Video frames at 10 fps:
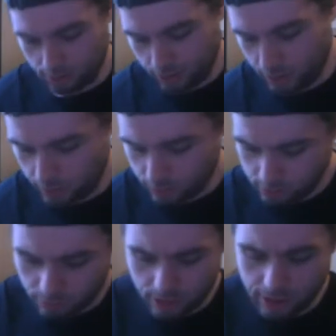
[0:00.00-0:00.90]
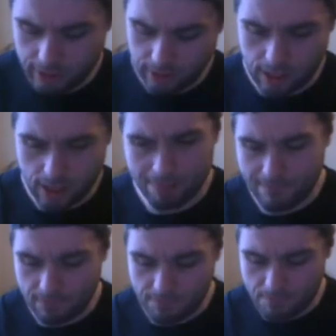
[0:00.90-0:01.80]
next one that
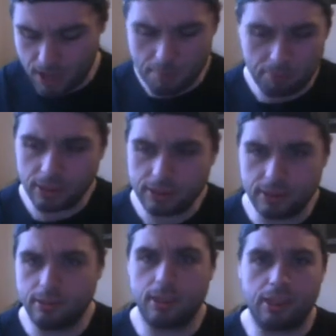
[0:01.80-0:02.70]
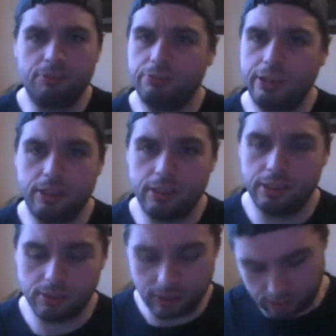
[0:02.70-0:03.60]
I bought this like 3
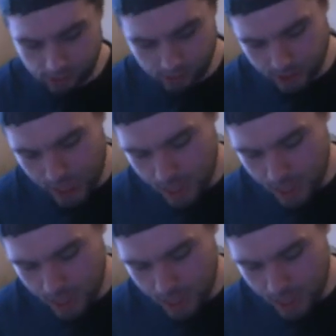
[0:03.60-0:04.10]
years ago.